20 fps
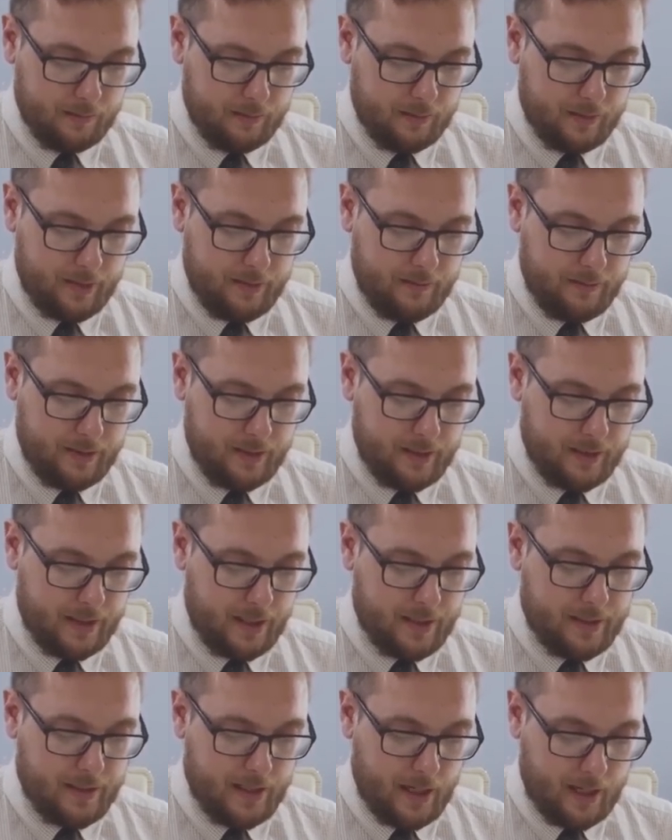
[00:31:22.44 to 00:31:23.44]

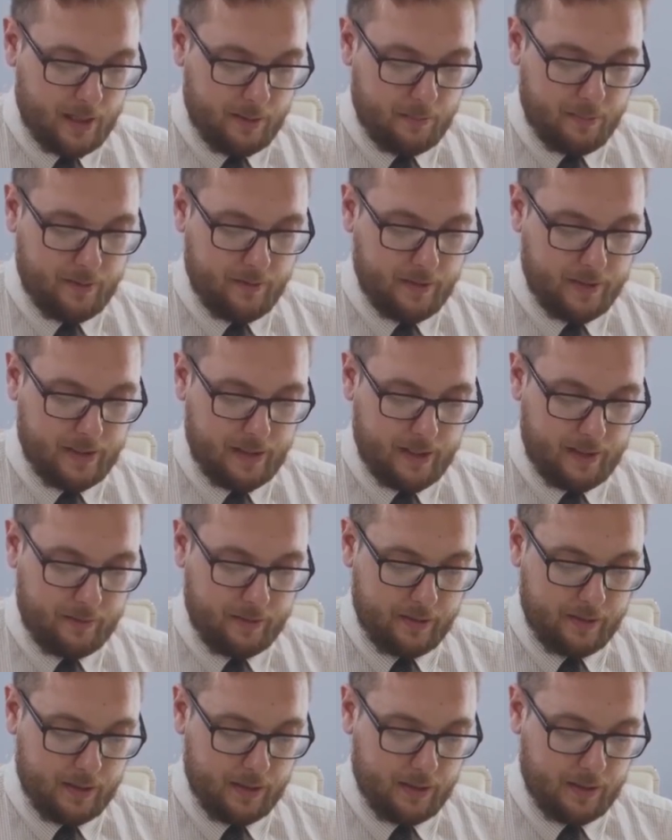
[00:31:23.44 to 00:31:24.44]
Tatiana,
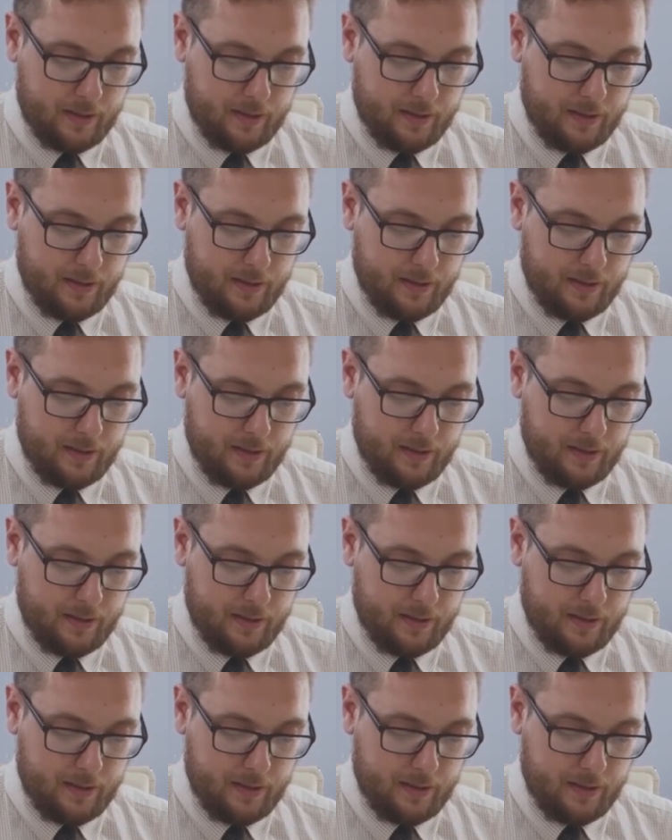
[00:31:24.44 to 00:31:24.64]
Orthodox,